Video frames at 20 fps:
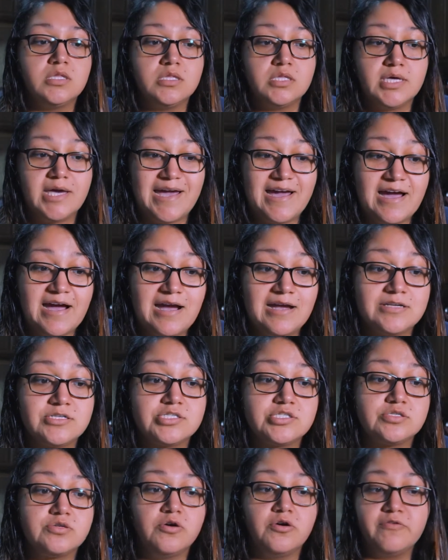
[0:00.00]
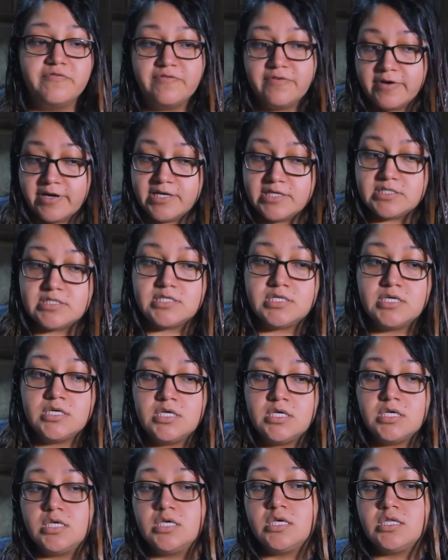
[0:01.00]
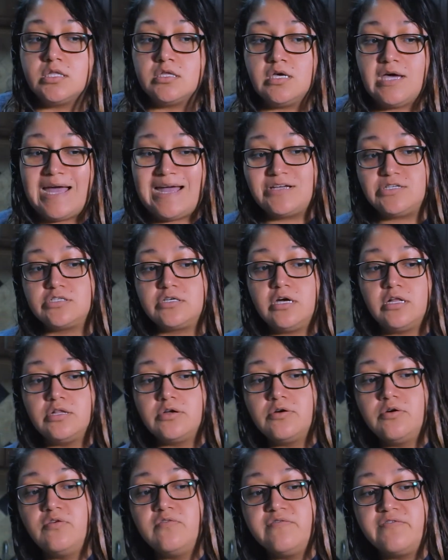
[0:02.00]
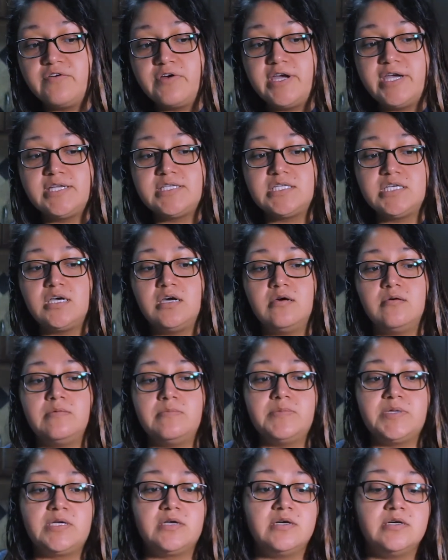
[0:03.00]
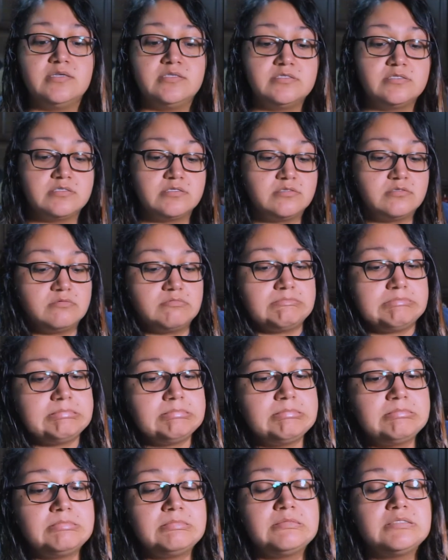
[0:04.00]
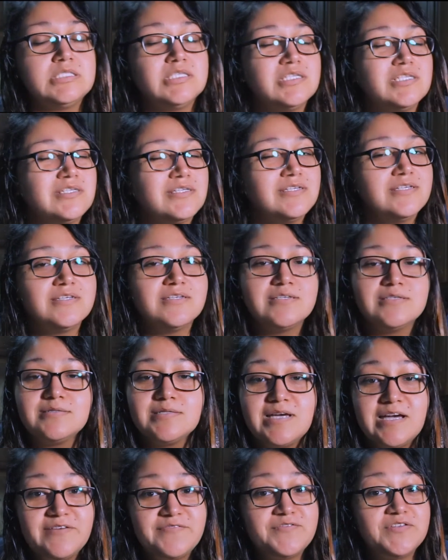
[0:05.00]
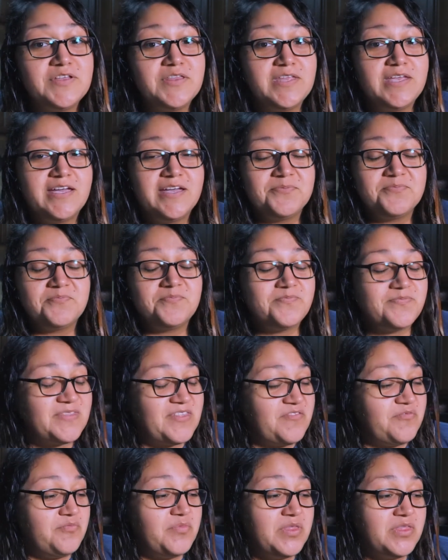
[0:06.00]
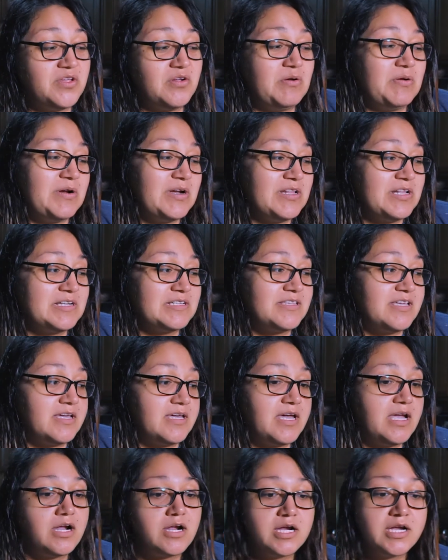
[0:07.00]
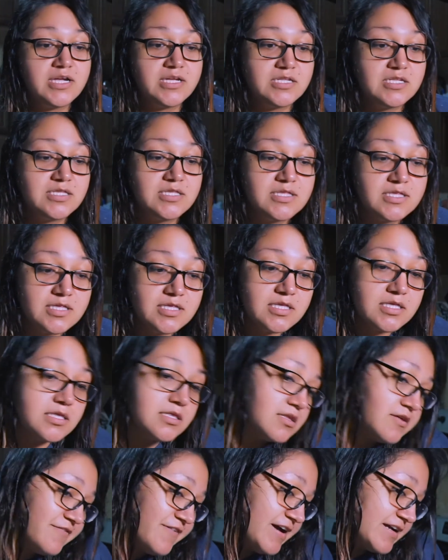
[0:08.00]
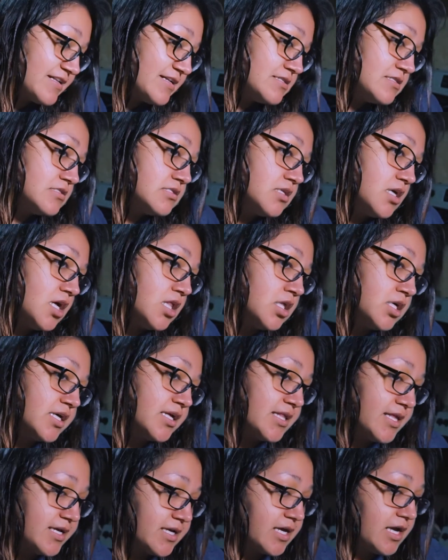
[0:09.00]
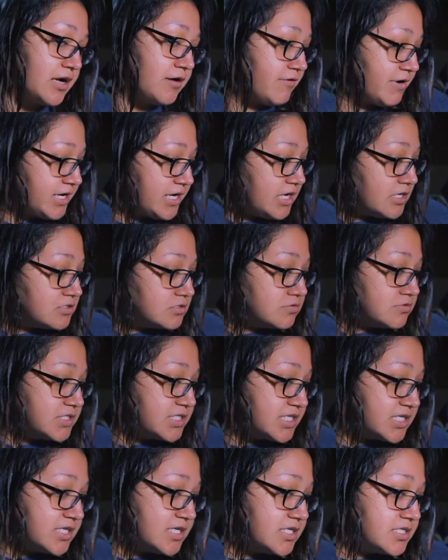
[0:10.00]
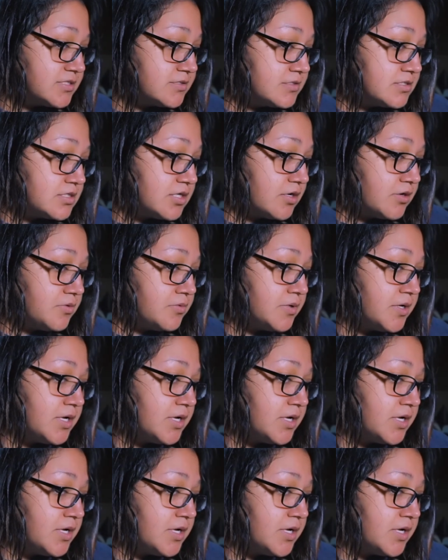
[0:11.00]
the ash over it, the ash color over it, because I've done that, and there where it looks like carrot, and the fact that it's not looking like carrot right now is really good. So